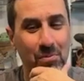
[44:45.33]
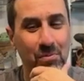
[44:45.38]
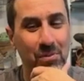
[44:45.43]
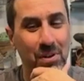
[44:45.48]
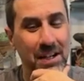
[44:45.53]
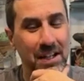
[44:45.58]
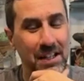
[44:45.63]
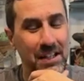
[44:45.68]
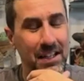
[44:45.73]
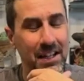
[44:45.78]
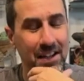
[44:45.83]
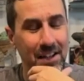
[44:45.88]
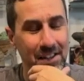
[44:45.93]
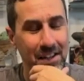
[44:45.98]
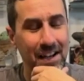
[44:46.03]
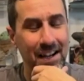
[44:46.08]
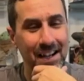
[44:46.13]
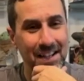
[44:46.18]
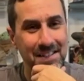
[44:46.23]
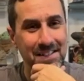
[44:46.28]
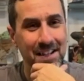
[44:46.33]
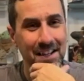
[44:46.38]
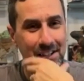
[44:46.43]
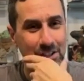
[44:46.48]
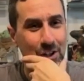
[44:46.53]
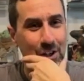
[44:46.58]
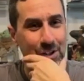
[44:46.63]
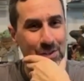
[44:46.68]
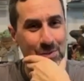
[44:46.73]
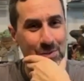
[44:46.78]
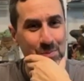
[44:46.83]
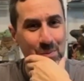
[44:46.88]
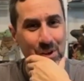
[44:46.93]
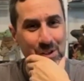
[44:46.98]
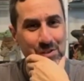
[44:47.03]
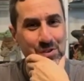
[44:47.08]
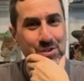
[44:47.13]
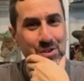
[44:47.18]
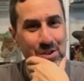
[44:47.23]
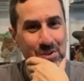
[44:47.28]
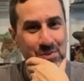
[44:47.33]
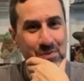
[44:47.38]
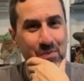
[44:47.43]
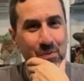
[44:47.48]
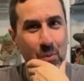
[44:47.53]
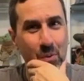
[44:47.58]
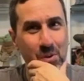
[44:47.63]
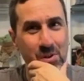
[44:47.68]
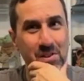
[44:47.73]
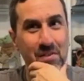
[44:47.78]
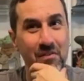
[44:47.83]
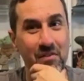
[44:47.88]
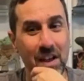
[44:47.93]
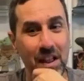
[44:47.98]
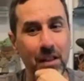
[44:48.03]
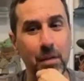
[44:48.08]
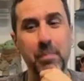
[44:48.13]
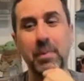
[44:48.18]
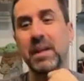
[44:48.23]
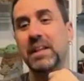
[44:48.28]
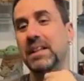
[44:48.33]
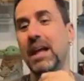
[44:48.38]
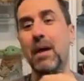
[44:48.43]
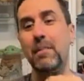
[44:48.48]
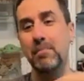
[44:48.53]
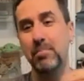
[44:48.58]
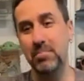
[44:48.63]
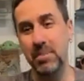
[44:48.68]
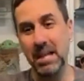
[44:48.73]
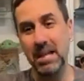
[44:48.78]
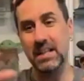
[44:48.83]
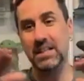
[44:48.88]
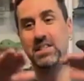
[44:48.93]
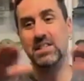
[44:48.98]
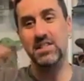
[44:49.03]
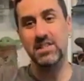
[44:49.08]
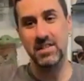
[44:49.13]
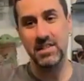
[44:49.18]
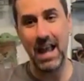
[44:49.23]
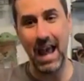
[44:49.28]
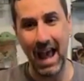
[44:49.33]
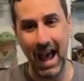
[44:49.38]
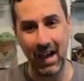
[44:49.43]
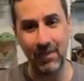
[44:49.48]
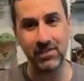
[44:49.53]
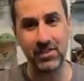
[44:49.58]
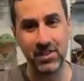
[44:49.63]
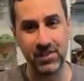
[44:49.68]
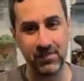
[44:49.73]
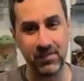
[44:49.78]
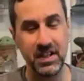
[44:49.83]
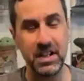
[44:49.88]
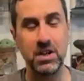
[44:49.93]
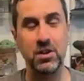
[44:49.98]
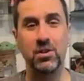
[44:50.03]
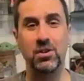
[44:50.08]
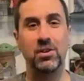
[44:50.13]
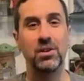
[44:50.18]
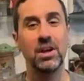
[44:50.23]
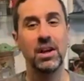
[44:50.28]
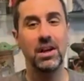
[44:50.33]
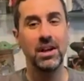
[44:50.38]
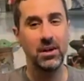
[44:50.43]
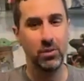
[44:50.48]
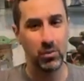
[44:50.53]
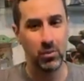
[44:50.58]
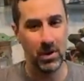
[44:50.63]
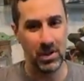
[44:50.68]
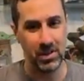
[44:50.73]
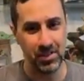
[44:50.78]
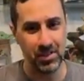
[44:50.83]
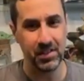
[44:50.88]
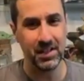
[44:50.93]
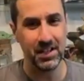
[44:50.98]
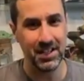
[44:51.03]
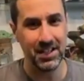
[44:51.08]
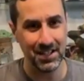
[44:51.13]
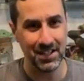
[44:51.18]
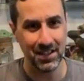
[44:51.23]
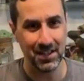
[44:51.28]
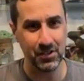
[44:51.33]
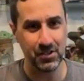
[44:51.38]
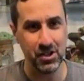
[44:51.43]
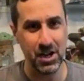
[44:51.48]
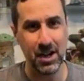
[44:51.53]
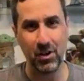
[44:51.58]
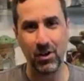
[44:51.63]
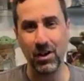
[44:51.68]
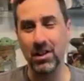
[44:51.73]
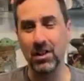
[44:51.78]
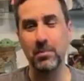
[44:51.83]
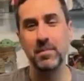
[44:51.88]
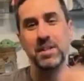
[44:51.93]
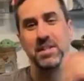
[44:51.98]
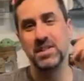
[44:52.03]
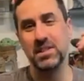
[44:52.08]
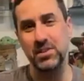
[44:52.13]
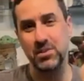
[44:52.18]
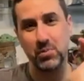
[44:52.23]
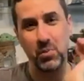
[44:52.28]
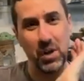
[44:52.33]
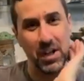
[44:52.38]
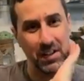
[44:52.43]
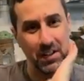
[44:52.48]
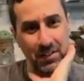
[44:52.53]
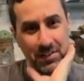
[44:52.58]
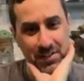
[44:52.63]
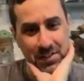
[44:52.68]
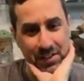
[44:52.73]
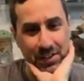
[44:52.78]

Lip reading: really on the high side cost-wise, just for developing that big half sphere with the chair elements as well.